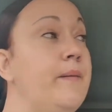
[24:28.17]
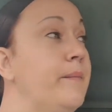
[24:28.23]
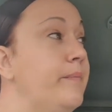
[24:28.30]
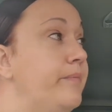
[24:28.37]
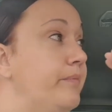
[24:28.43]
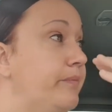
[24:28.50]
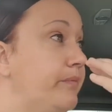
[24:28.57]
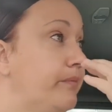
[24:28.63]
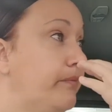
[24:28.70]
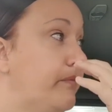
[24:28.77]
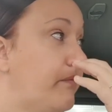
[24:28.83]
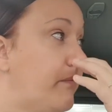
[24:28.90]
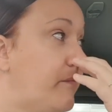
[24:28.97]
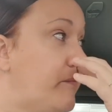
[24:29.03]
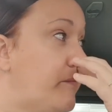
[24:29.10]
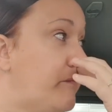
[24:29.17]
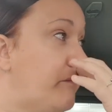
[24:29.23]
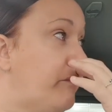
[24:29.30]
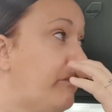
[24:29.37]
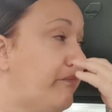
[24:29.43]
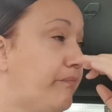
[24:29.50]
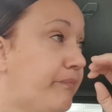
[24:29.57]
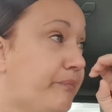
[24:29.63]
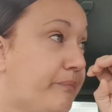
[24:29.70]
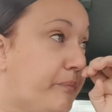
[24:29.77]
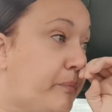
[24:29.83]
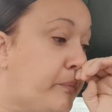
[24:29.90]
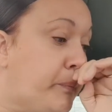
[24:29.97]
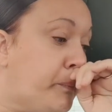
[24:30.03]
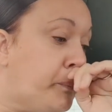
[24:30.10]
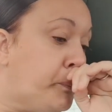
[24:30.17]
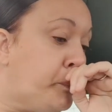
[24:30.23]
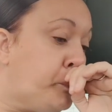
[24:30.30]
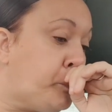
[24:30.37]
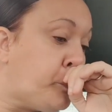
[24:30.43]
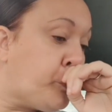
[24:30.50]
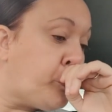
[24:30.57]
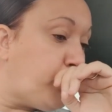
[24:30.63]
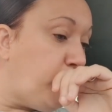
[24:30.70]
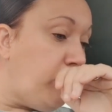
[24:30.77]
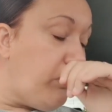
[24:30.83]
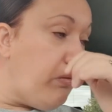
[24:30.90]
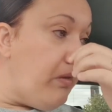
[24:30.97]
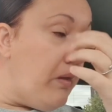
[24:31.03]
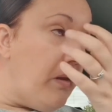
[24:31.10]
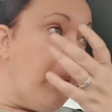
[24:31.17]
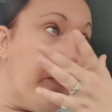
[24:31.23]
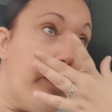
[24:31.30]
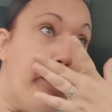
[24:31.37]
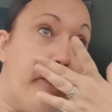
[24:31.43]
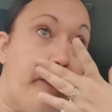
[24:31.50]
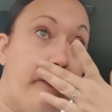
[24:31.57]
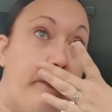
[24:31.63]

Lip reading: Nothing is said.